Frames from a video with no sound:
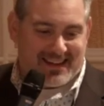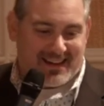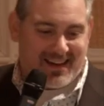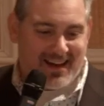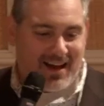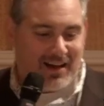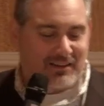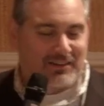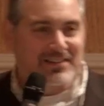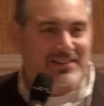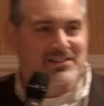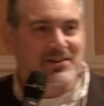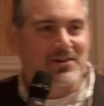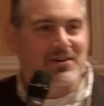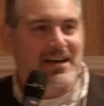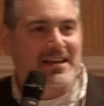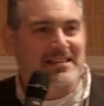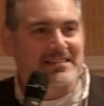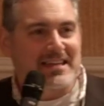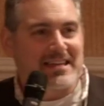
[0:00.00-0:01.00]
uh, let's go
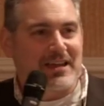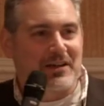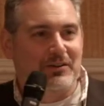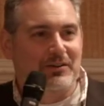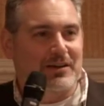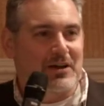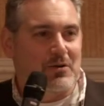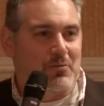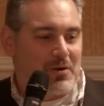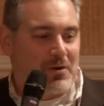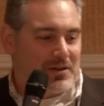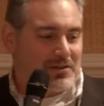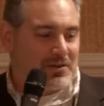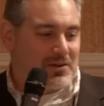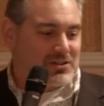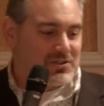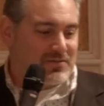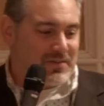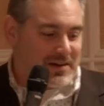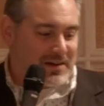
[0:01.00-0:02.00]
ahead and take a look at one of
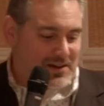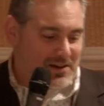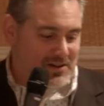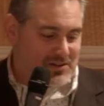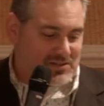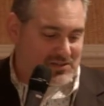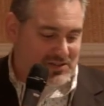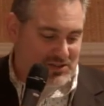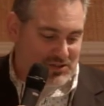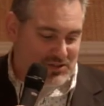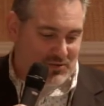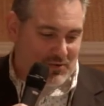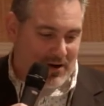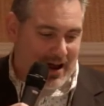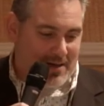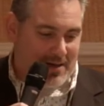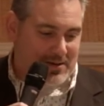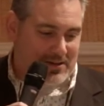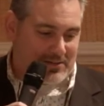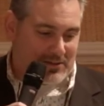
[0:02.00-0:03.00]
those videos
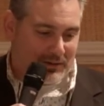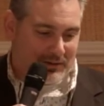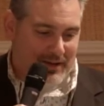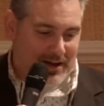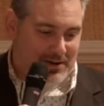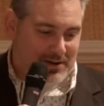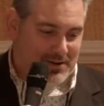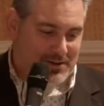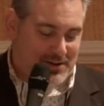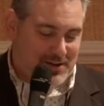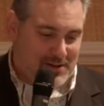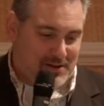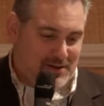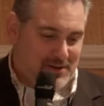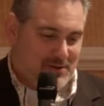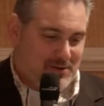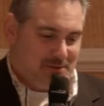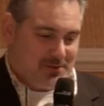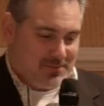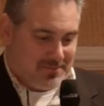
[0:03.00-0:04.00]
describing the letter
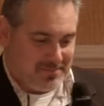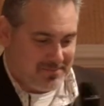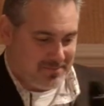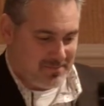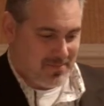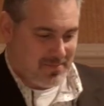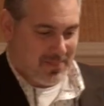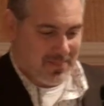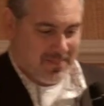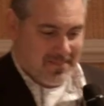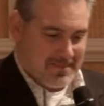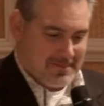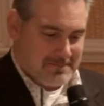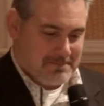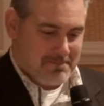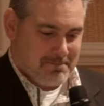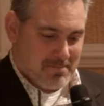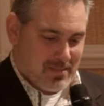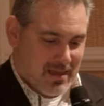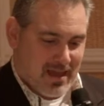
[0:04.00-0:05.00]
U.
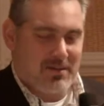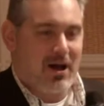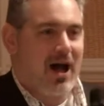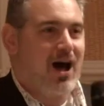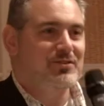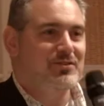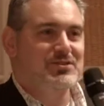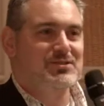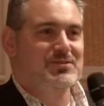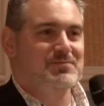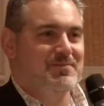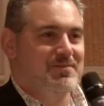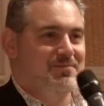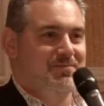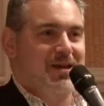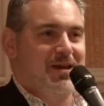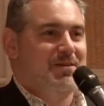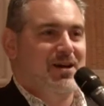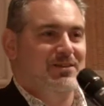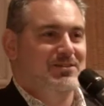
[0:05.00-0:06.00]
And I'll just,
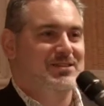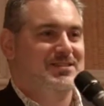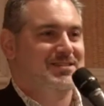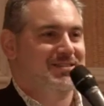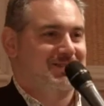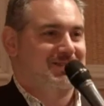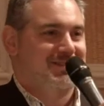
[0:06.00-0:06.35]
maybe I'll just